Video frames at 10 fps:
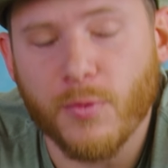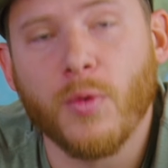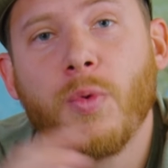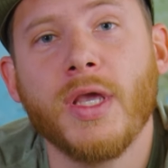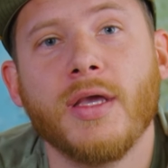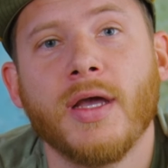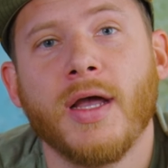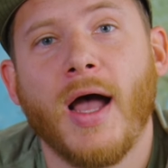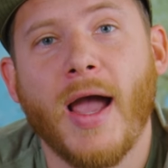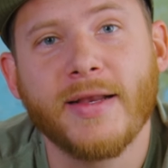When we
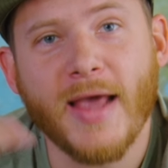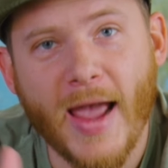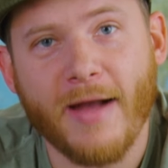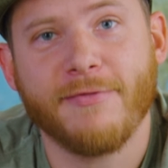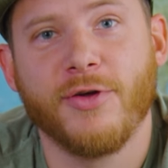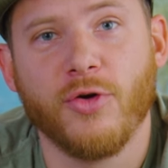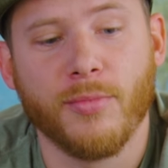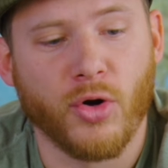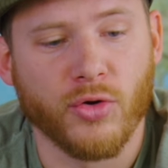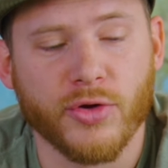hiked Half
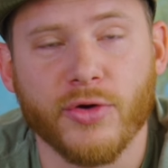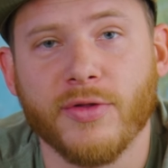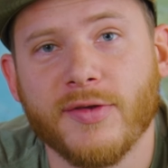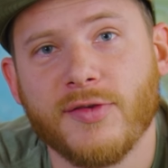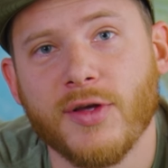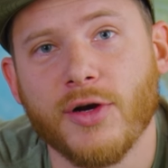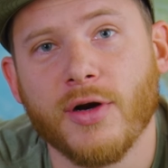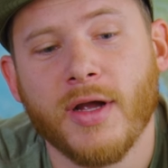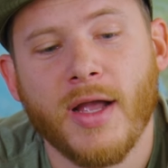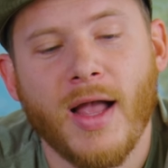Dome earlier this year,